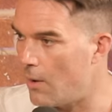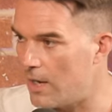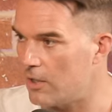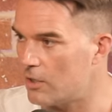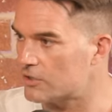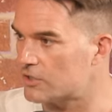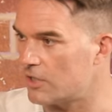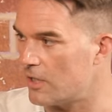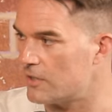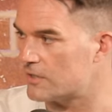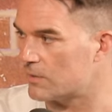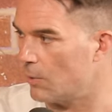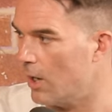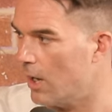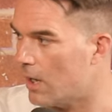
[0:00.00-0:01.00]
Oh, I lost
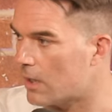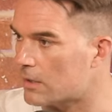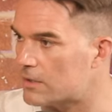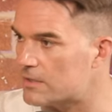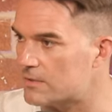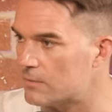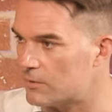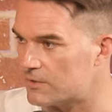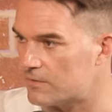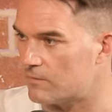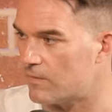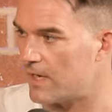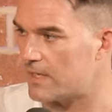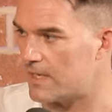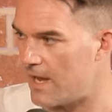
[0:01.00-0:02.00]
loads of work because it
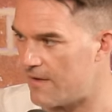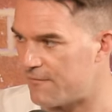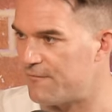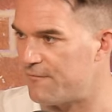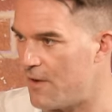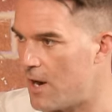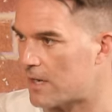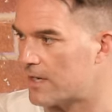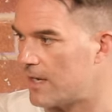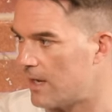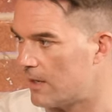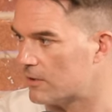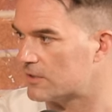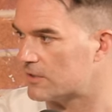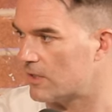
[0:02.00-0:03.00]
wasn't ready. Yeah, yeah, fuck yeah,
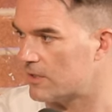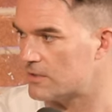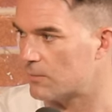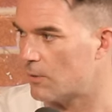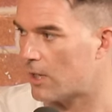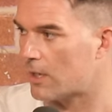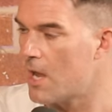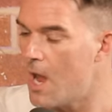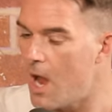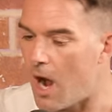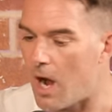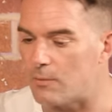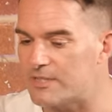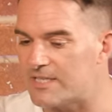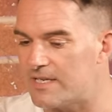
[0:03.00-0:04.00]
I lost loads of work.
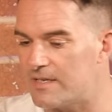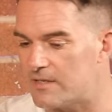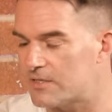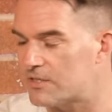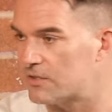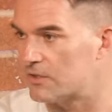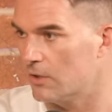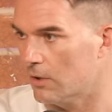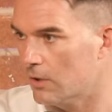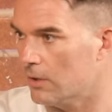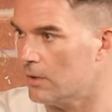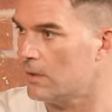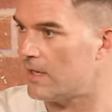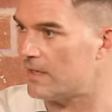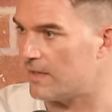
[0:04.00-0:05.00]
I was in at the
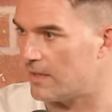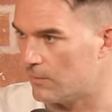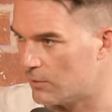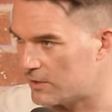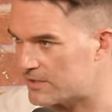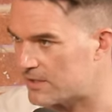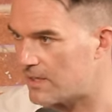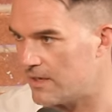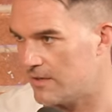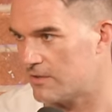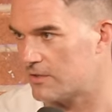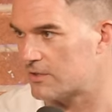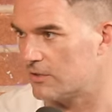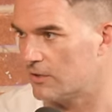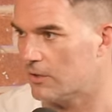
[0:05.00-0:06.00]
store and then I wasn't in at
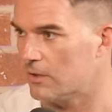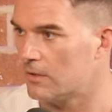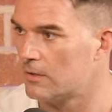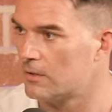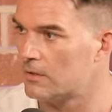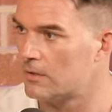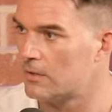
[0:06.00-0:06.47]
the store.